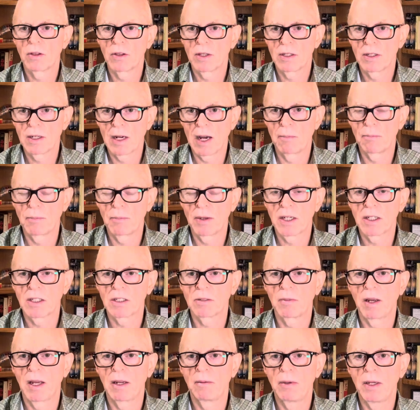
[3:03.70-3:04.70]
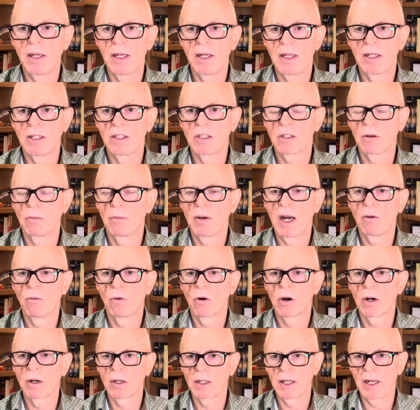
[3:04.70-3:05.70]
the topics may be. So my
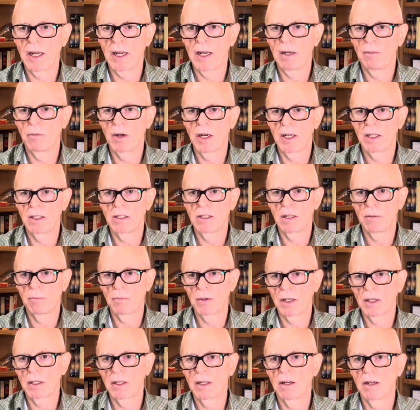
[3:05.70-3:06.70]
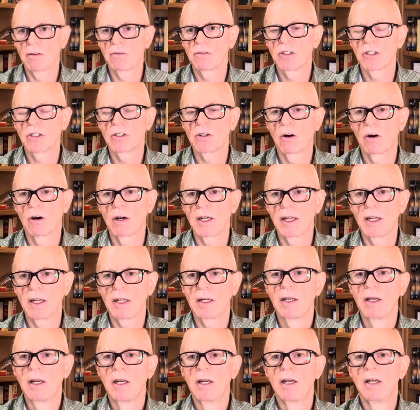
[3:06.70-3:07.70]
workday might typically have
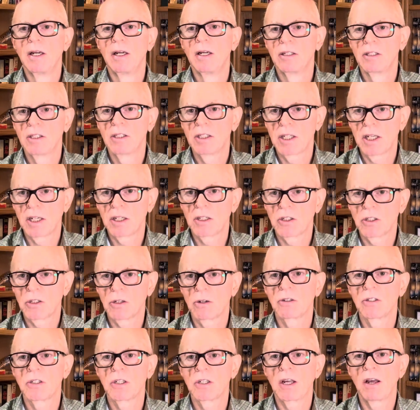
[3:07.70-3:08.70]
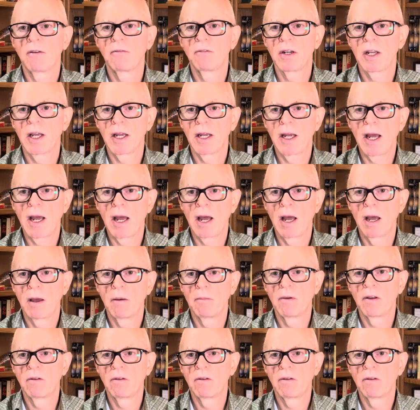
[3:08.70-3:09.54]
started 6 or 7 a.m.